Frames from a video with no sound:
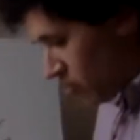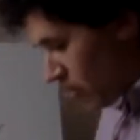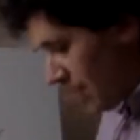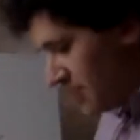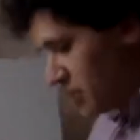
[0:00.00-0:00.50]

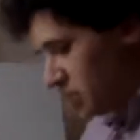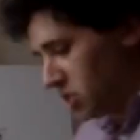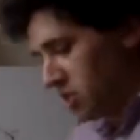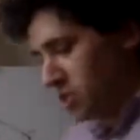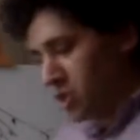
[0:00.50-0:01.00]

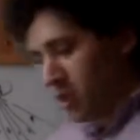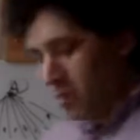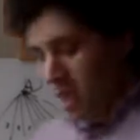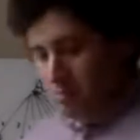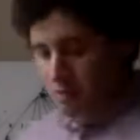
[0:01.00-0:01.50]
arises in a
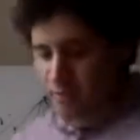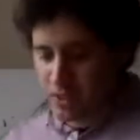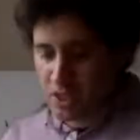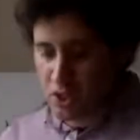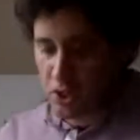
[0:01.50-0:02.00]
subgame
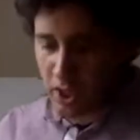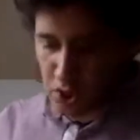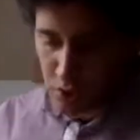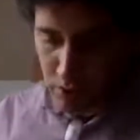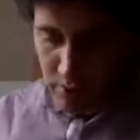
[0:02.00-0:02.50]
perfect
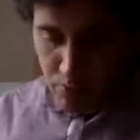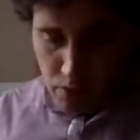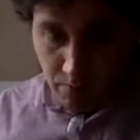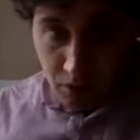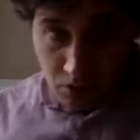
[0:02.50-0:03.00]
Nash
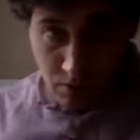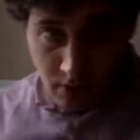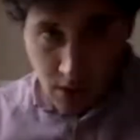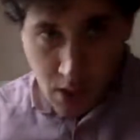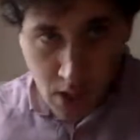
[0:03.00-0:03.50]
equilibrium,
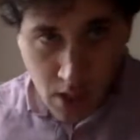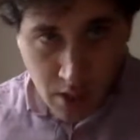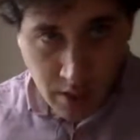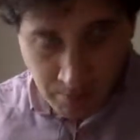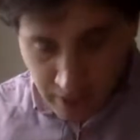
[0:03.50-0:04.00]
assuming
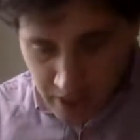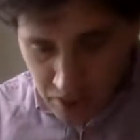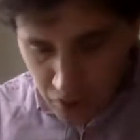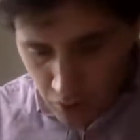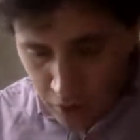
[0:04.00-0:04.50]
that
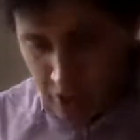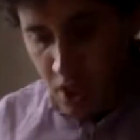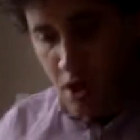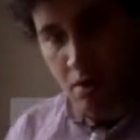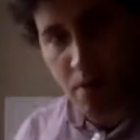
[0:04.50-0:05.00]
players only care